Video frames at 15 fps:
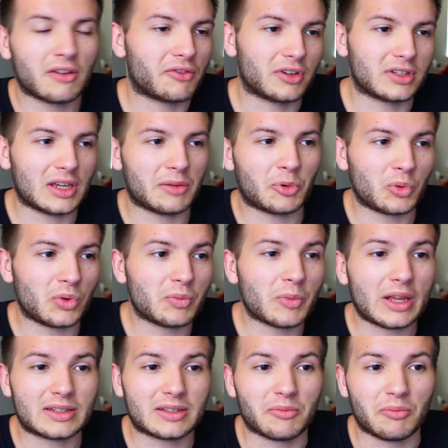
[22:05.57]
For example, we
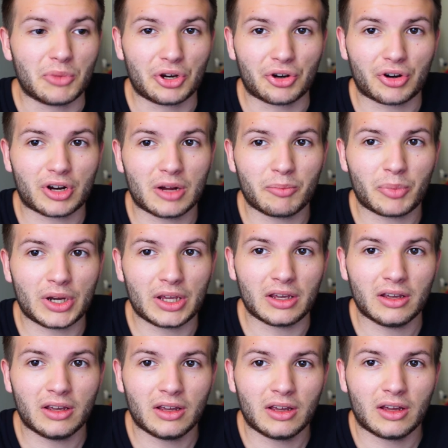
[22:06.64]
met some mirror
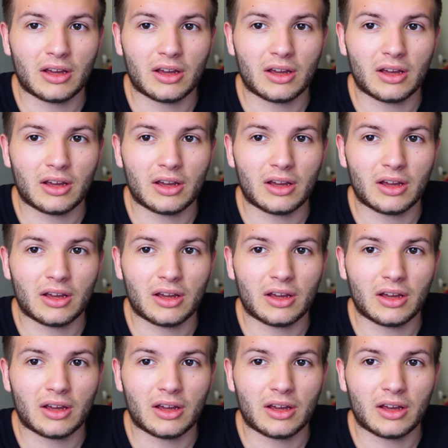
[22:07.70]
company.